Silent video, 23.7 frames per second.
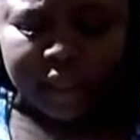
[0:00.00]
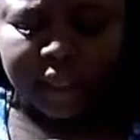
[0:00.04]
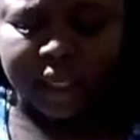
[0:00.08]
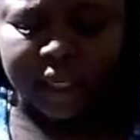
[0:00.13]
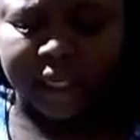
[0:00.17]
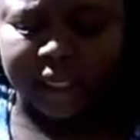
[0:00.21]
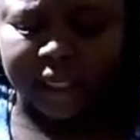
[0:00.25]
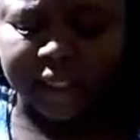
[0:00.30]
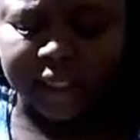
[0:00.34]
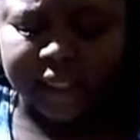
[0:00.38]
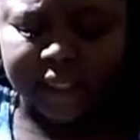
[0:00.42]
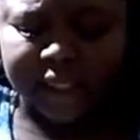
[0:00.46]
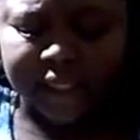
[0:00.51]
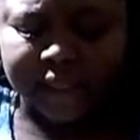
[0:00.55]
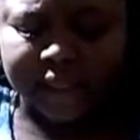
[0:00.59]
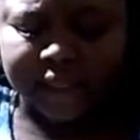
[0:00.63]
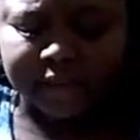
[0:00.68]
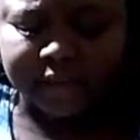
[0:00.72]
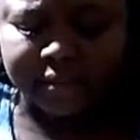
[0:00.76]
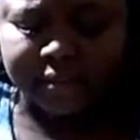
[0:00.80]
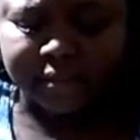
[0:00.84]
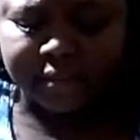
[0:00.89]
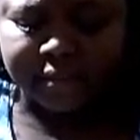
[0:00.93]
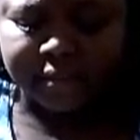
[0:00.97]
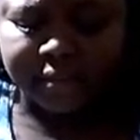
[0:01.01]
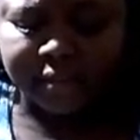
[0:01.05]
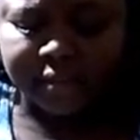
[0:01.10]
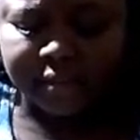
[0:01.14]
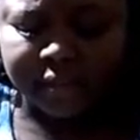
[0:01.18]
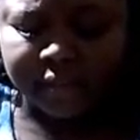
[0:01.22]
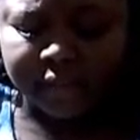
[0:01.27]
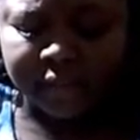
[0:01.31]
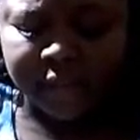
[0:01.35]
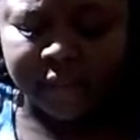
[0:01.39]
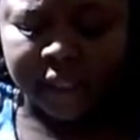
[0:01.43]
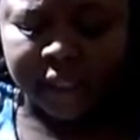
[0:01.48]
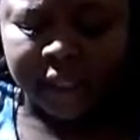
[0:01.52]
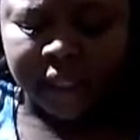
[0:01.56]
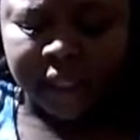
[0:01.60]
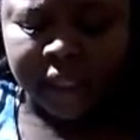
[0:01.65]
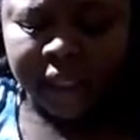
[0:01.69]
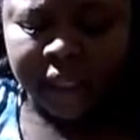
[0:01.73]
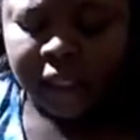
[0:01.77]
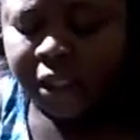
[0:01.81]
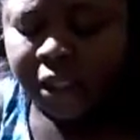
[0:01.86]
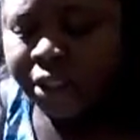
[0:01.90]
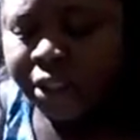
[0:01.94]
And
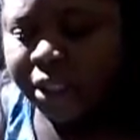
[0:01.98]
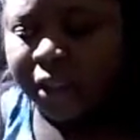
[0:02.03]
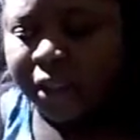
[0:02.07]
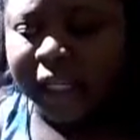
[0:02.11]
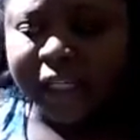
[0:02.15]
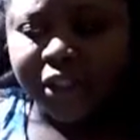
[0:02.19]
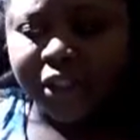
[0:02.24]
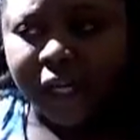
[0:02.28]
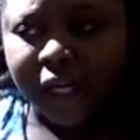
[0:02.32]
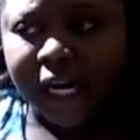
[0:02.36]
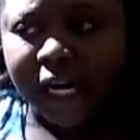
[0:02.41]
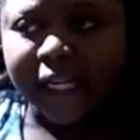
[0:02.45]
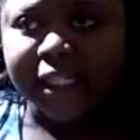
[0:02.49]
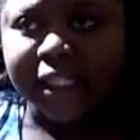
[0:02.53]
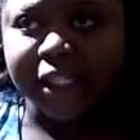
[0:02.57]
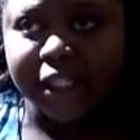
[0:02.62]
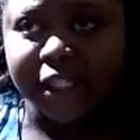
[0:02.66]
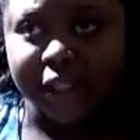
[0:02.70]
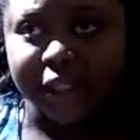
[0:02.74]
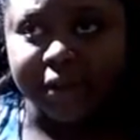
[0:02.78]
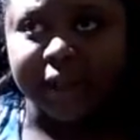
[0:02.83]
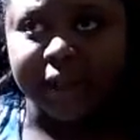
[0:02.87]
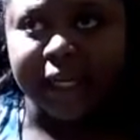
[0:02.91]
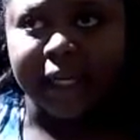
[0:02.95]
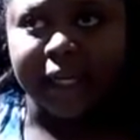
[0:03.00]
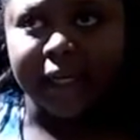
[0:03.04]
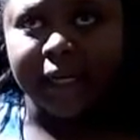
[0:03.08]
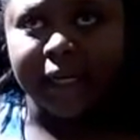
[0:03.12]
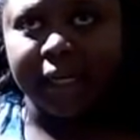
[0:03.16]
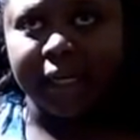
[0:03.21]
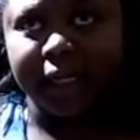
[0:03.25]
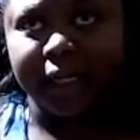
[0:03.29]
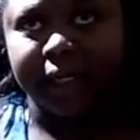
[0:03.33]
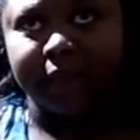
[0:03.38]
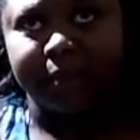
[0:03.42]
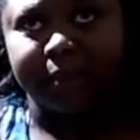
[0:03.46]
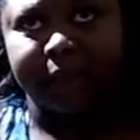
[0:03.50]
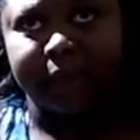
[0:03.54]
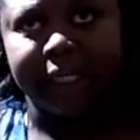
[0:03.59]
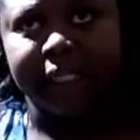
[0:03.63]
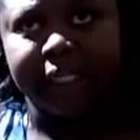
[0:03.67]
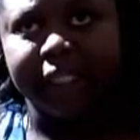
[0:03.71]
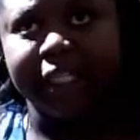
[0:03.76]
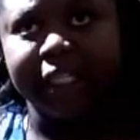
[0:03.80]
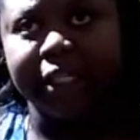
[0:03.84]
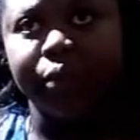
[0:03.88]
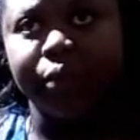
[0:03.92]
so they tried to do that, but
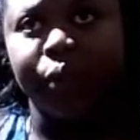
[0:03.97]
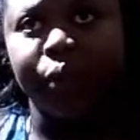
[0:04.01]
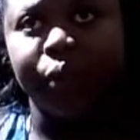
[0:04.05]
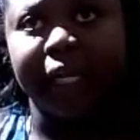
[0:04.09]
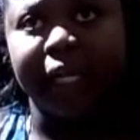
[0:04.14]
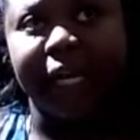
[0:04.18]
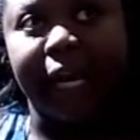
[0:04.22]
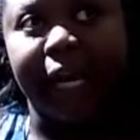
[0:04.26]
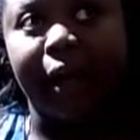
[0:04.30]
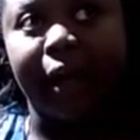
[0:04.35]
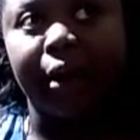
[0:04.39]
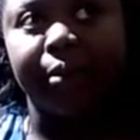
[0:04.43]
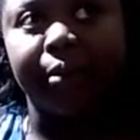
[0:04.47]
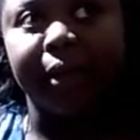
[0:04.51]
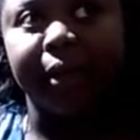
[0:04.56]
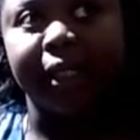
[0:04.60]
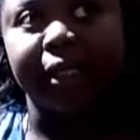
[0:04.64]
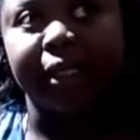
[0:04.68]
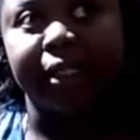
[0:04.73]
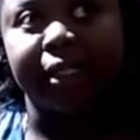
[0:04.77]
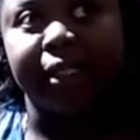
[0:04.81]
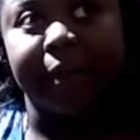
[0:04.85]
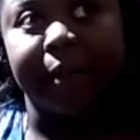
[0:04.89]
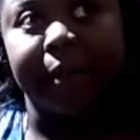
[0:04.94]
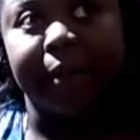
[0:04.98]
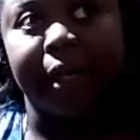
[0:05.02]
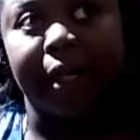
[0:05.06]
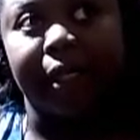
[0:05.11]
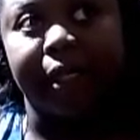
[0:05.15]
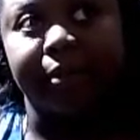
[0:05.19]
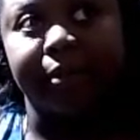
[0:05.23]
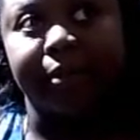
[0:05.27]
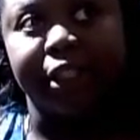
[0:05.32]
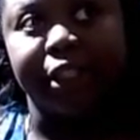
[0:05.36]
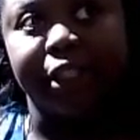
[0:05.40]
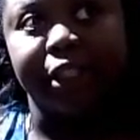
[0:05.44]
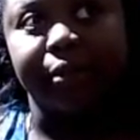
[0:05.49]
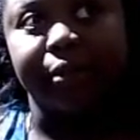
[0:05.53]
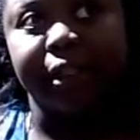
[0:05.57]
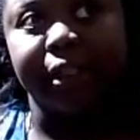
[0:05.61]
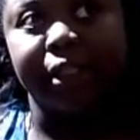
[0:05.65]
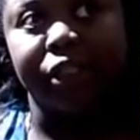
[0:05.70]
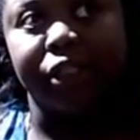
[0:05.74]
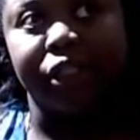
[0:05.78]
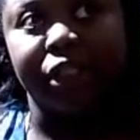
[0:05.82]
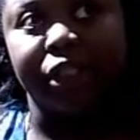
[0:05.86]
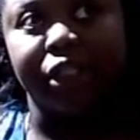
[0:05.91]
it didn't work out because my mom, she
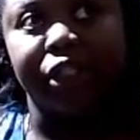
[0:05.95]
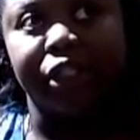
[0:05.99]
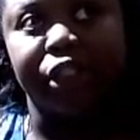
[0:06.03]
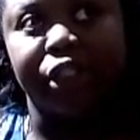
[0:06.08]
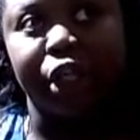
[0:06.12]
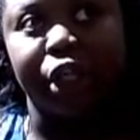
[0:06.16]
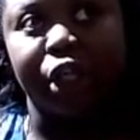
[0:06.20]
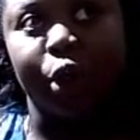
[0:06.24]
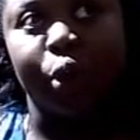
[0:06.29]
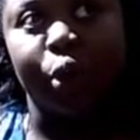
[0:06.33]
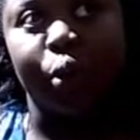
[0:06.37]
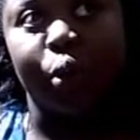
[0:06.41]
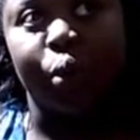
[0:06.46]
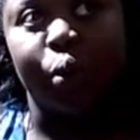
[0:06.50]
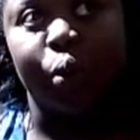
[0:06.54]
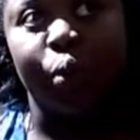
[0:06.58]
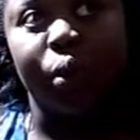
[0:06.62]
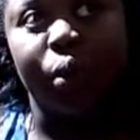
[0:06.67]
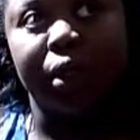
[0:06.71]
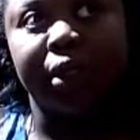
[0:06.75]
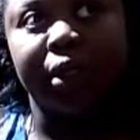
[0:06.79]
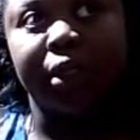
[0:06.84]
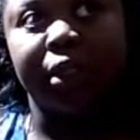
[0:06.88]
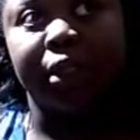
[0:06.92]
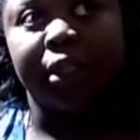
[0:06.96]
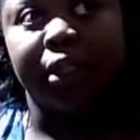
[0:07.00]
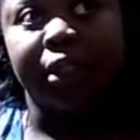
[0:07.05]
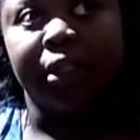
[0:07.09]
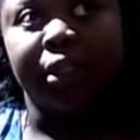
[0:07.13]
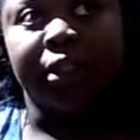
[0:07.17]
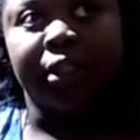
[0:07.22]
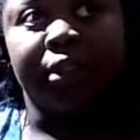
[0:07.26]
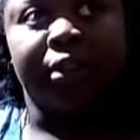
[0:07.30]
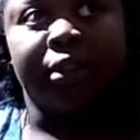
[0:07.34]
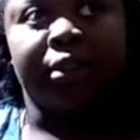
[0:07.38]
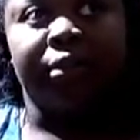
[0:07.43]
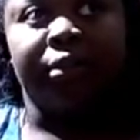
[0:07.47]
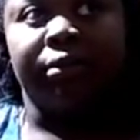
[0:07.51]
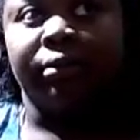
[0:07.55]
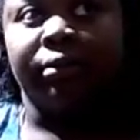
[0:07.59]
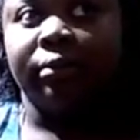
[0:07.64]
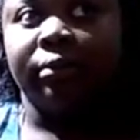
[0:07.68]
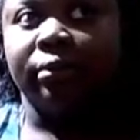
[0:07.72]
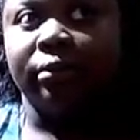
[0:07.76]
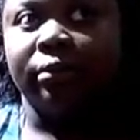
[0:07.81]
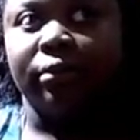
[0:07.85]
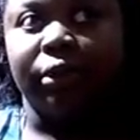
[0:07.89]
was just so
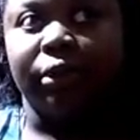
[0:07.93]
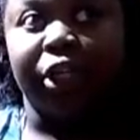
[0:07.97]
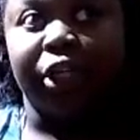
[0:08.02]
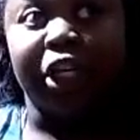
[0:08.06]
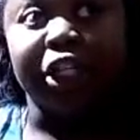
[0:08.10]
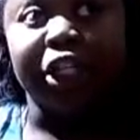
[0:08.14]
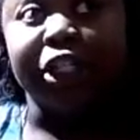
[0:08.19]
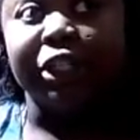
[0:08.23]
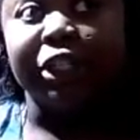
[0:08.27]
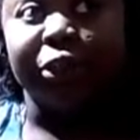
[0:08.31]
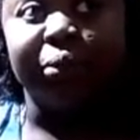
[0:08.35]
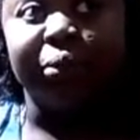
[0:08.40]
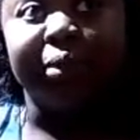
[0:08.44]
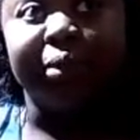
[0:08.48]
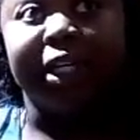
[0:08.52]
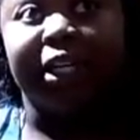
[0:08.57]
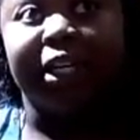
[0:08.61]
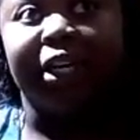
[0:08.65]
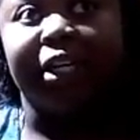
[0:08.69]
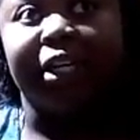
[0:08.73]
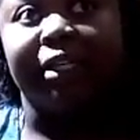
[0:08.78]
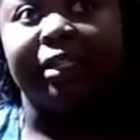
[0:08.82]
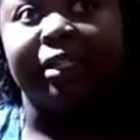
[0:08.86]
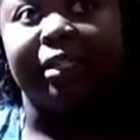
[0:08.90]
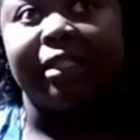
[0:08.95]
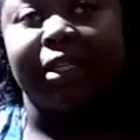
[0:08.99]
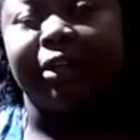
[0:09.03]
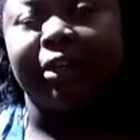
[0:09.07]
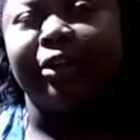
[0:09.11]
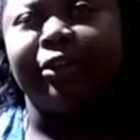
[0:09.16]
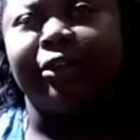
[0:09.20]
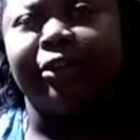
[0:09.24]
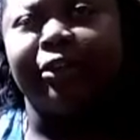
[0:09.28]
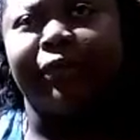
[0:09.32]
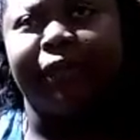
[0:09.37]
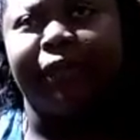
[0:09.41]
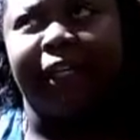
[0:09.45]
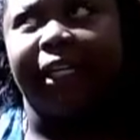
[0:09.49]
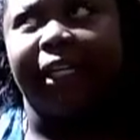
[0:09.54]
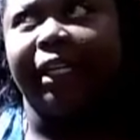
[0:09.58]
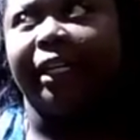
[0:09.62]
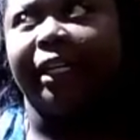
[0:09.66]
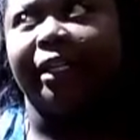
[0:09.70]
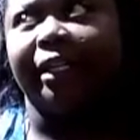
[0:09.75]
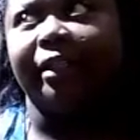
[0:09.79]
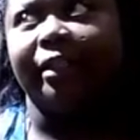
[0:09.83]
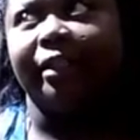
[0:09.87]
consumed in herself
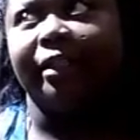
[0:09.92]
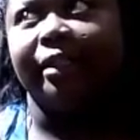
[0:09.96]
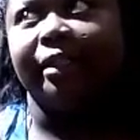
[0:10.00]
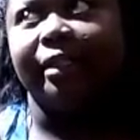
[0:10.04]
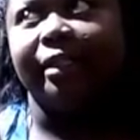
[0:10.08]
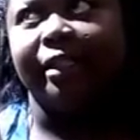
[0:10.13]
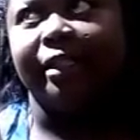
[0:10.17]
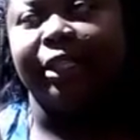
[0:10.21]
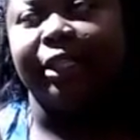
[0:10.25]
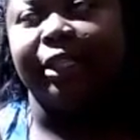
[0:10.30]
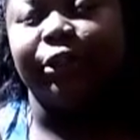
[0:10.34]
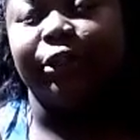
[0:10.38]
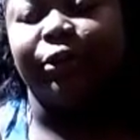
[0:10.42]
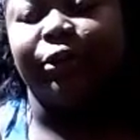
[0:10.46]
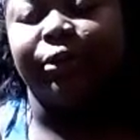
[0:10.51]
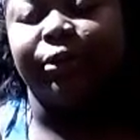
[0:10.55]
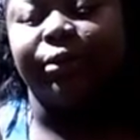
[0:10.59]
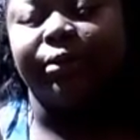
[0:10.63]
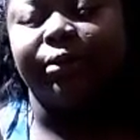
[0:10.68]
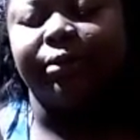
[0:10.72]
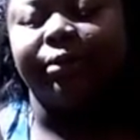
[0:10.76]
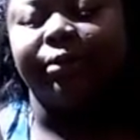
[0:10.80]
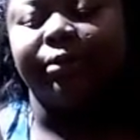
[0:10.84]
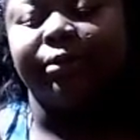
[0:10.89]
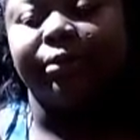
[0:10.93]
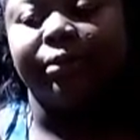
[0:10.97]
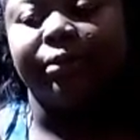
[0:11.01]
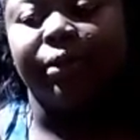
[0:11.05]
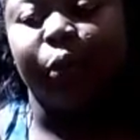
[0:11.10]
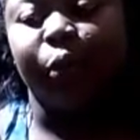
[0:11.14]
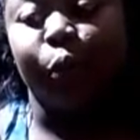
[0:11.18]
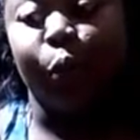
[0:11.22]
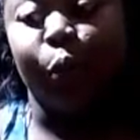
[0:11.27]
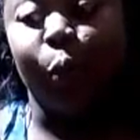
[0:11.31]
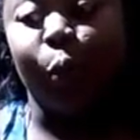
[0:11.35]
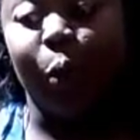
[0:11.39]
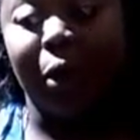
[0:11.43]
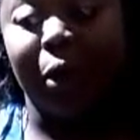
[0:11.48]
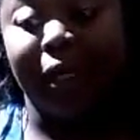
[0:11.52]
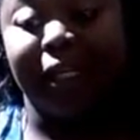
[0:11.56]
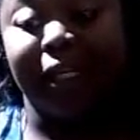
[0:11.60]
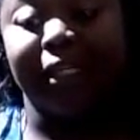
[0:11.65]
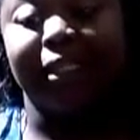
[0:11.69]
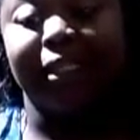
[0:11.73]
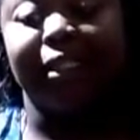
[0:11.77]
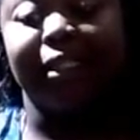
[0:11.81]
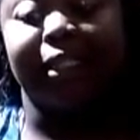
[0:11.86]
and still
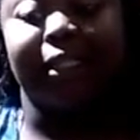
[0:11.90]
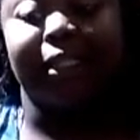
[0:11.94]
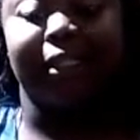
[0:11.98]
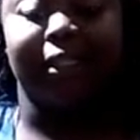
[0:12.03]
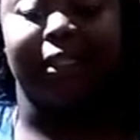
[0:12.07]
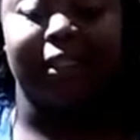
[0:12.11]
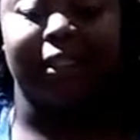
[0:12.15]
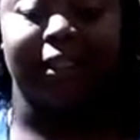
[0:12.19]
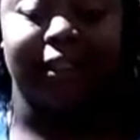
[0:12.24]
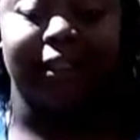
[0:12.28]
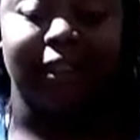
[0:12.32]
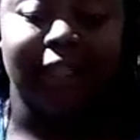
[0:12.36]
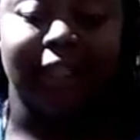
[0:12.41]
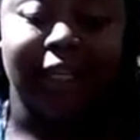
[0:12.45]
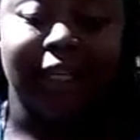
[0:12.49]
wanting to